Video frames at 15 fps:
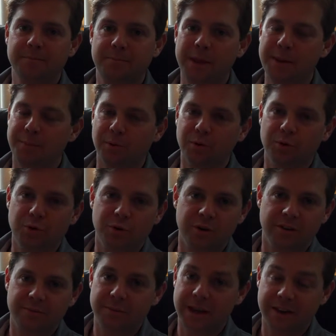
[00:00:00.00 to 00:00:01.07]
people who
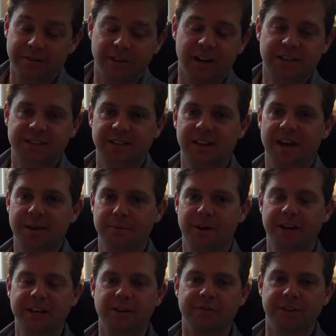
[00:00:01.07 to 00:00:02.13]
may have lost a lot of
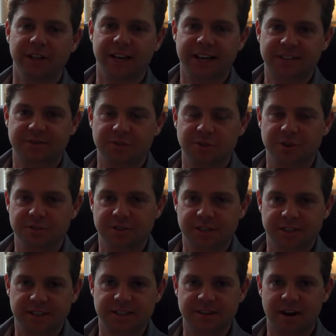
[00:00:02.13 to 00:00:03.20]
money over the last few years
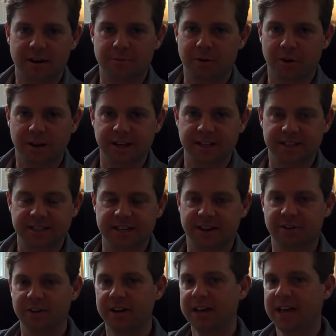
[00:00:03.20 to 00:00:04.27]
in the stock market,
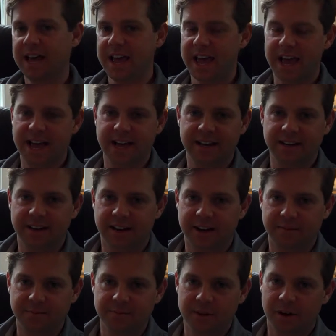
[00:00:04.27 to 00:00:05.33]
etc., and
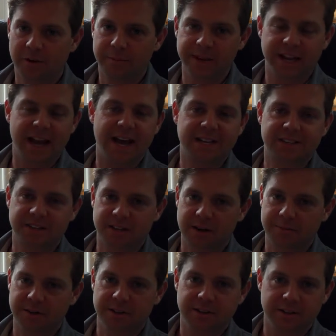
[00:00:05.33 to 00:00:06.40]
are being asked to
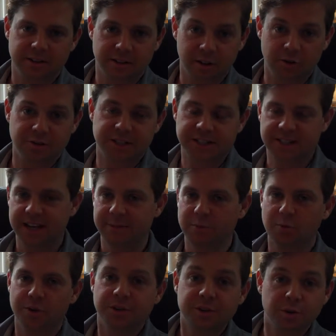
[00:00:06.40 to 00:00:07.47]
come to the closing
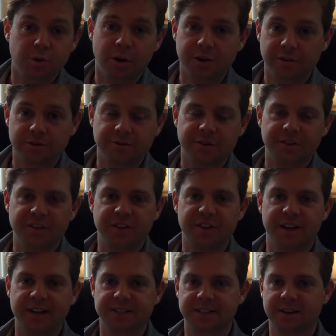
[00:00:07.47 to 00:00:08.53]
table with
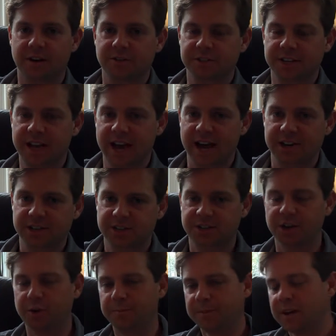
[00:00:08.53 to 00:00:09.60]
$250,000 cash.
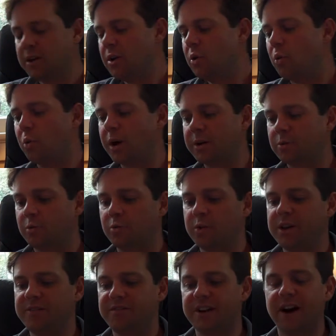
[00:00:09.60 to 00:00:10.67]
So what
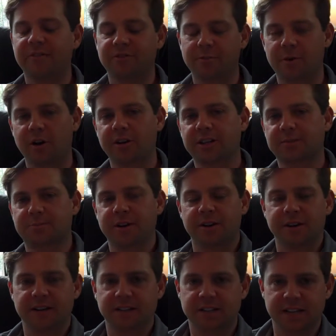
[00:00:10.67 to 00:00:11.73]
we found from our
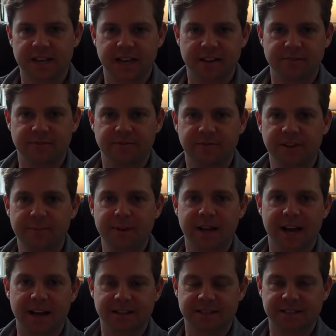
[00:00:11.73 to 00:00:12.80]
experience in flipping
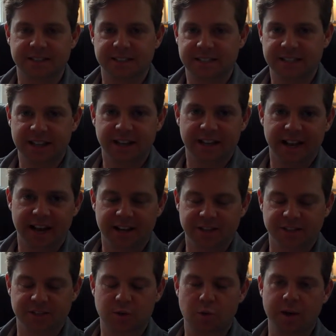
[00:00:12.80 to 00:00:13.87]
houses and selling
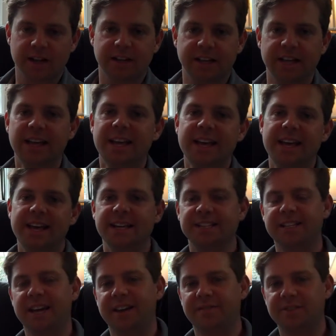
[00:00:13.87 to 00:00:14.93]
houses quickly is
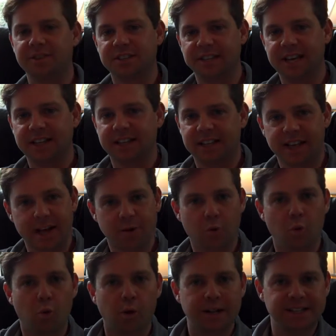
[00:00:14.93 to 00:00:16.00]
that if you stick to that
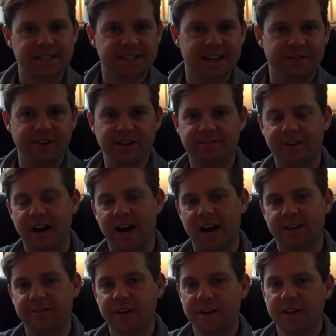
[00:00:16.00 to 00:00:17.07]

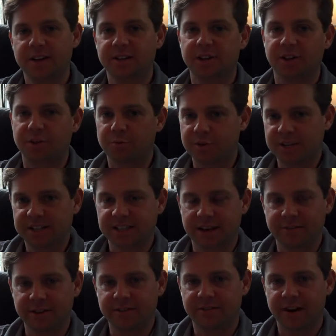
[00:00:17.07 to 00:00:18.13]
175 to
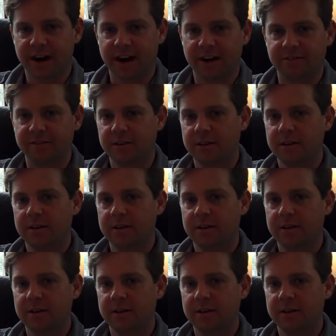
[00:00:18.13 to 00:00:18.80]
375